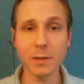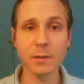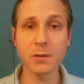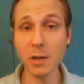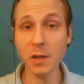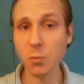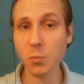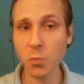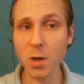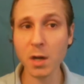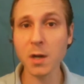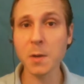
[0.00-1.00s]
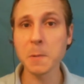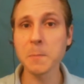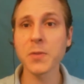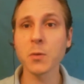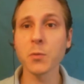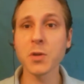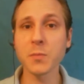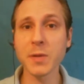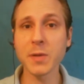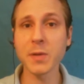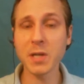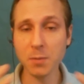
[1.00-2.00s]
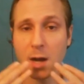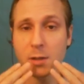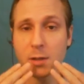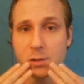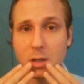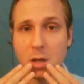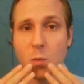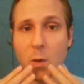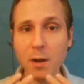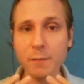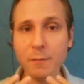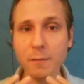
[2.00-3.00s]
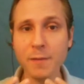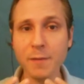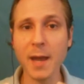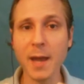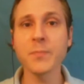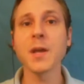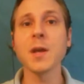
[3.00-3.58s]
does work when you become consciously aware of that,